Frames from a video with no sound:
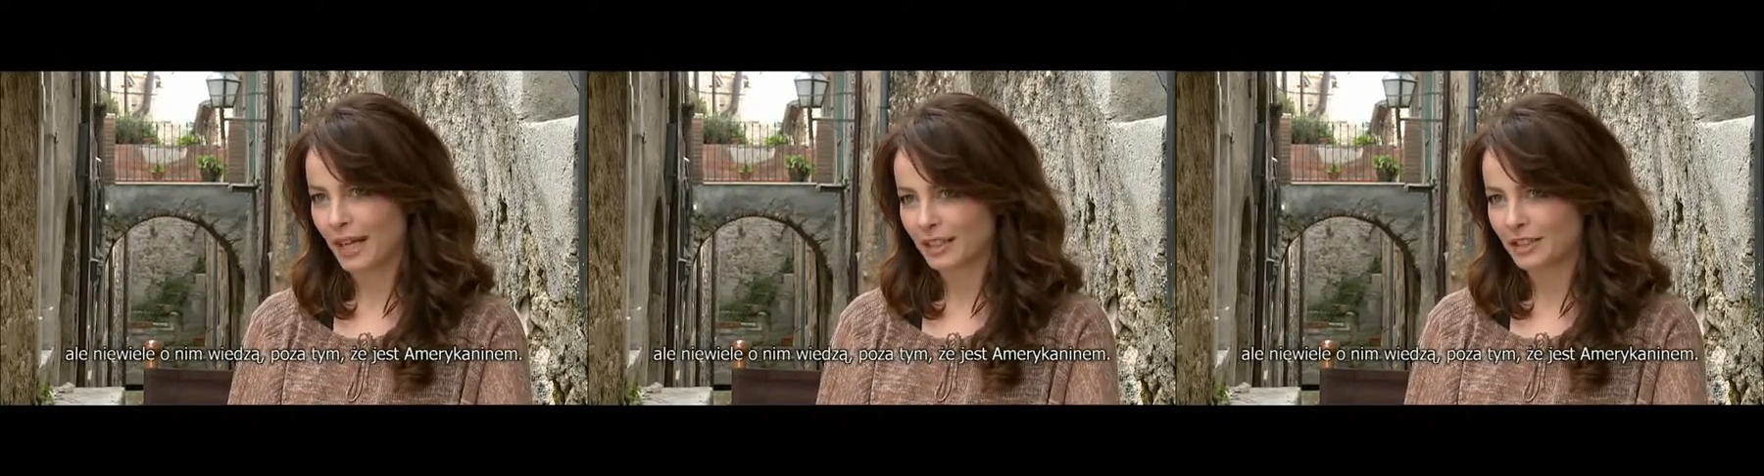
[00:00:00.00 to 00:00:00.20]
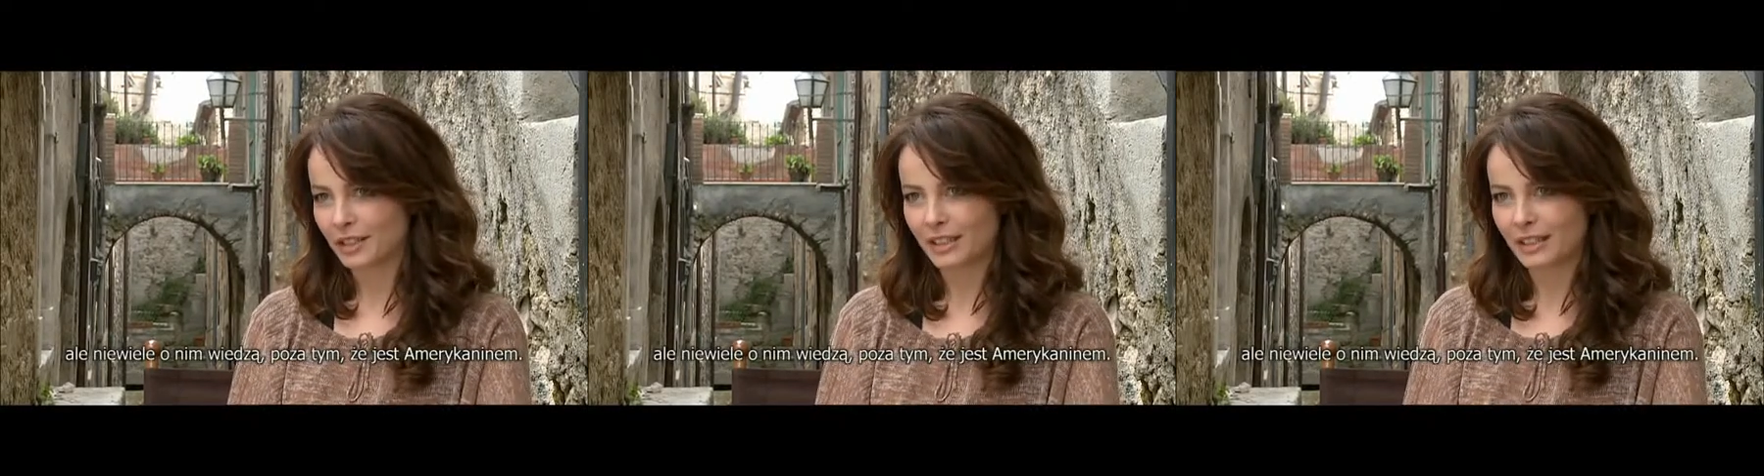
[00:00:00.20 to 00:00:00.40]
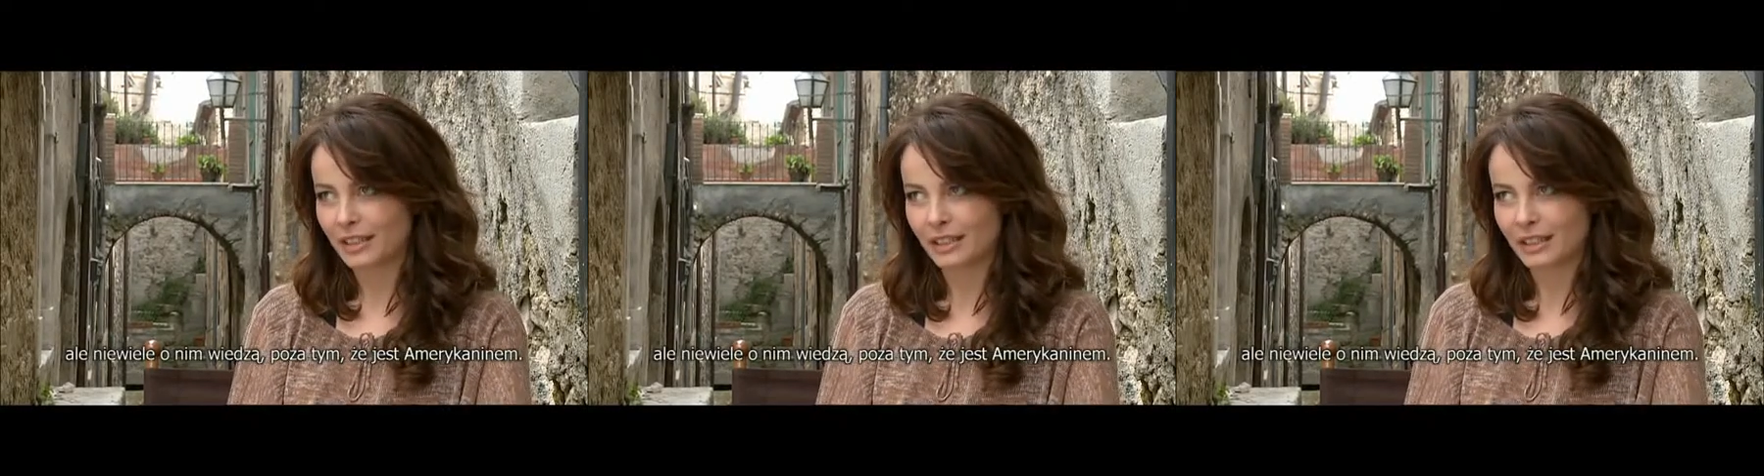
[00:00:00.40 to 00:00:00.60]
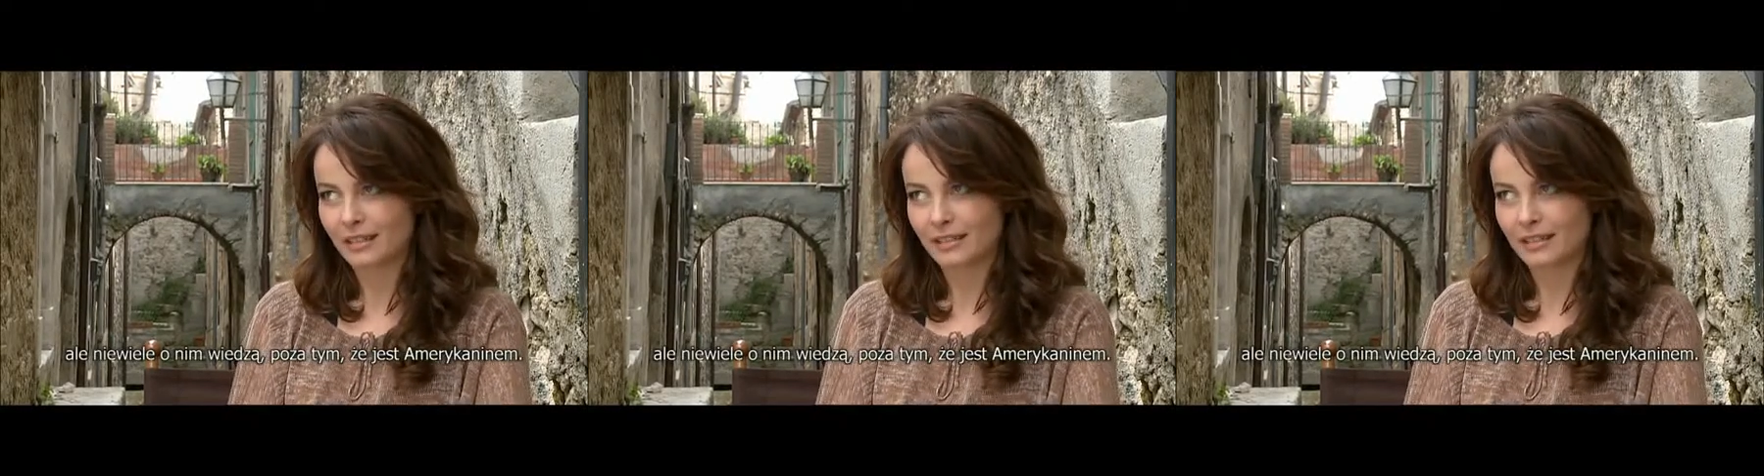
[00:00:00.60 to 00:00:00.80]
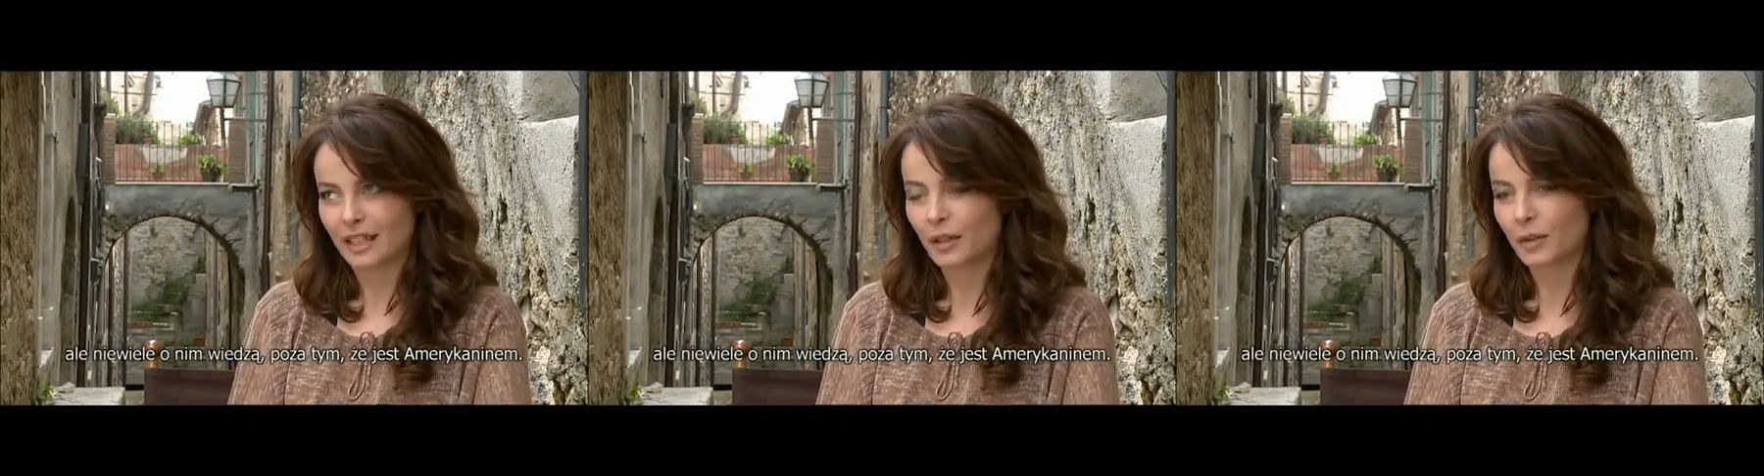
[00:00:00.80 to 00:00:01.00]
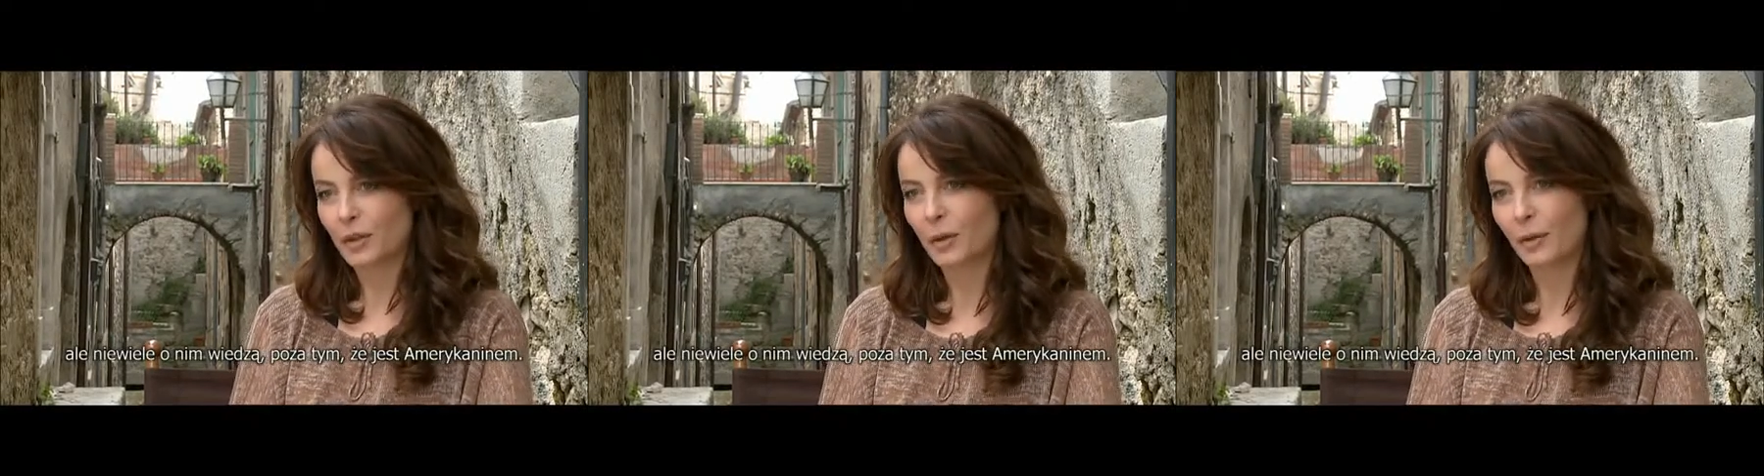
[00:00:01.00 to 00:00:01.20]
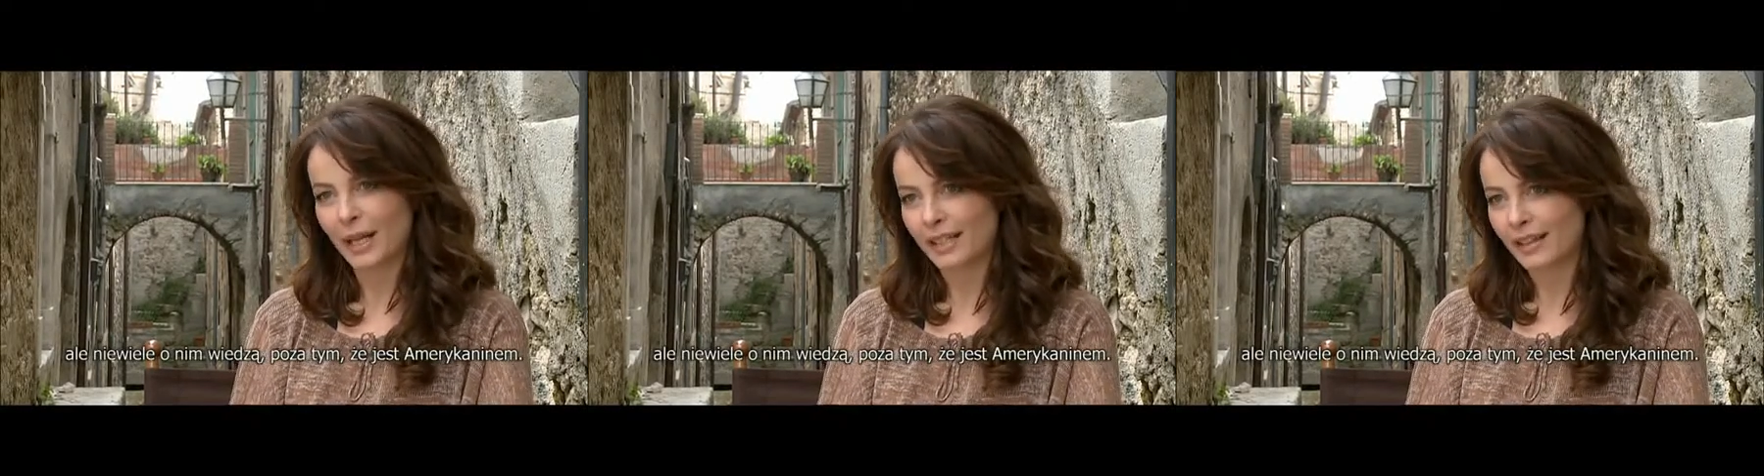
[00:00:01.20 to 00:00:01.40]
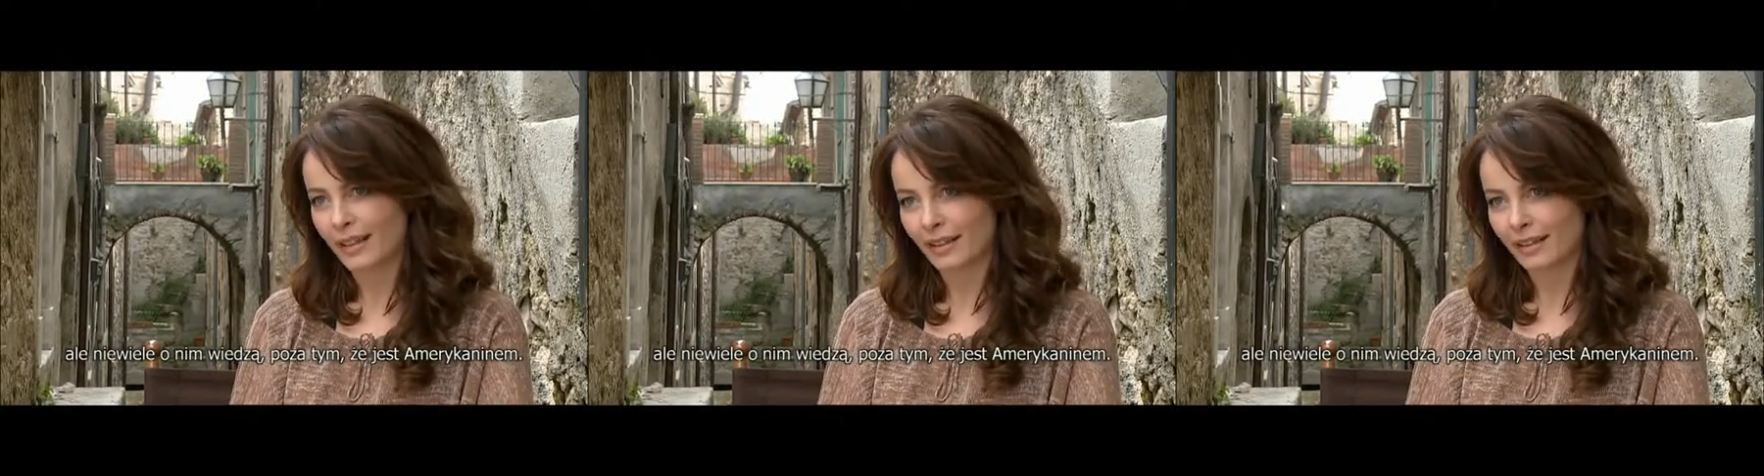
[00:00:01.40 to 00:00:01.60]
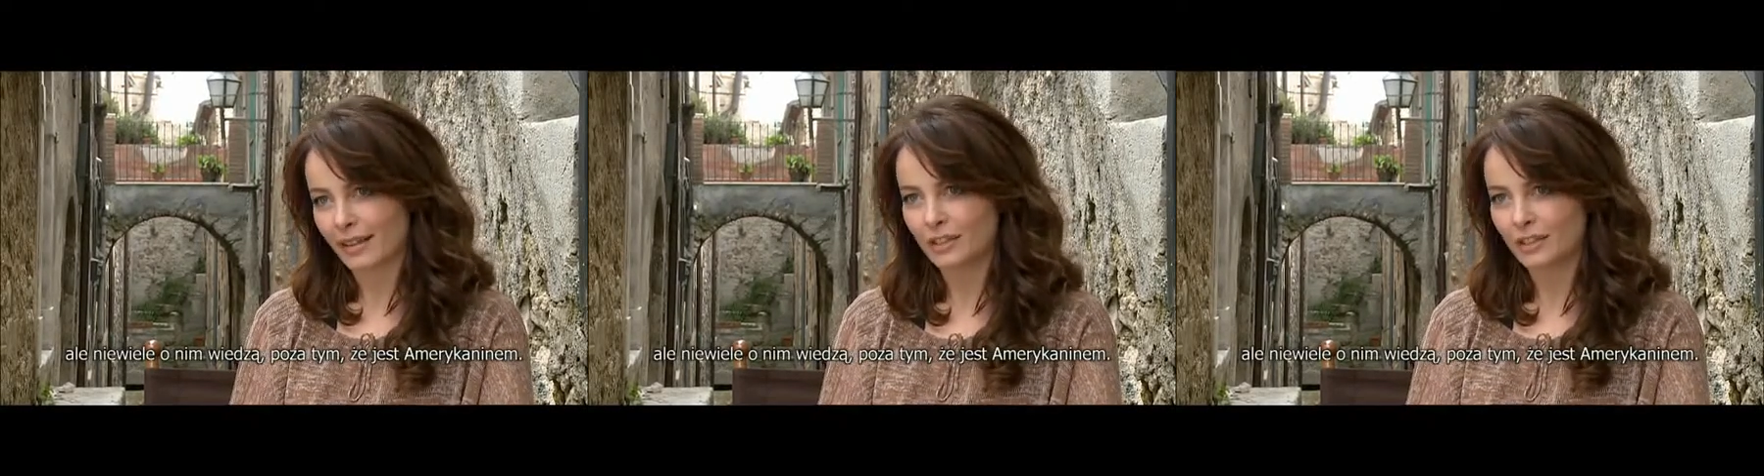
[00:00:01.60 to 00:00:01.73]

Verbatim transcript: Actually, they don't know anything.